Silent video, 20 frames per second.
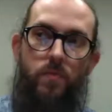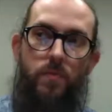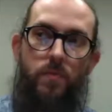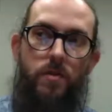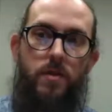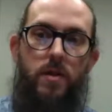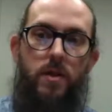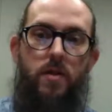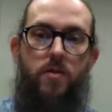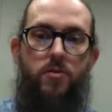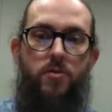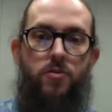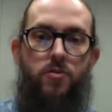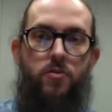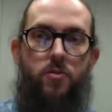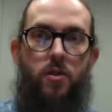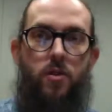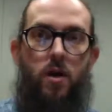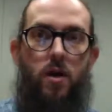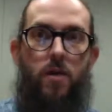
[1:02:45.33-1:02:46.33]
tell
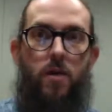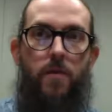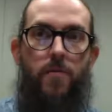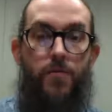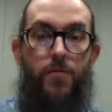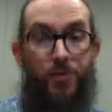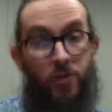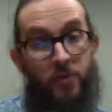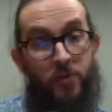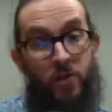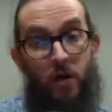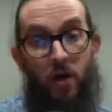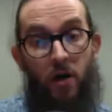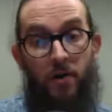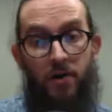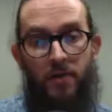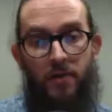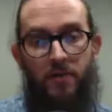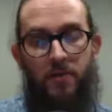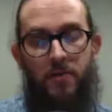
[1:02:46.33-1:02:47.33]
your German
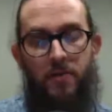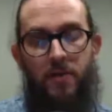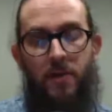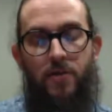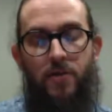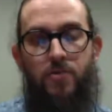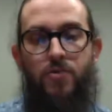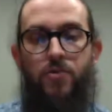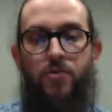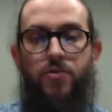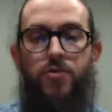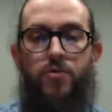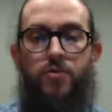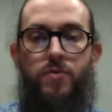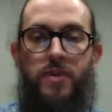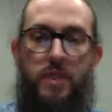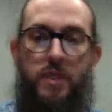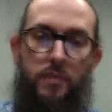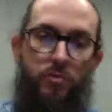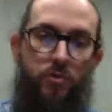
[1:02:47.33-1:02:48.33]
audience that you're
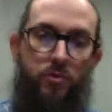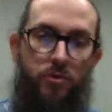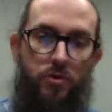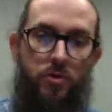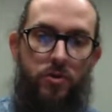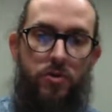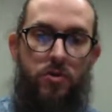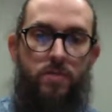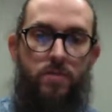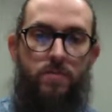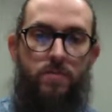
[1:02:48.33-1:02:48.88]
touring in Portugal?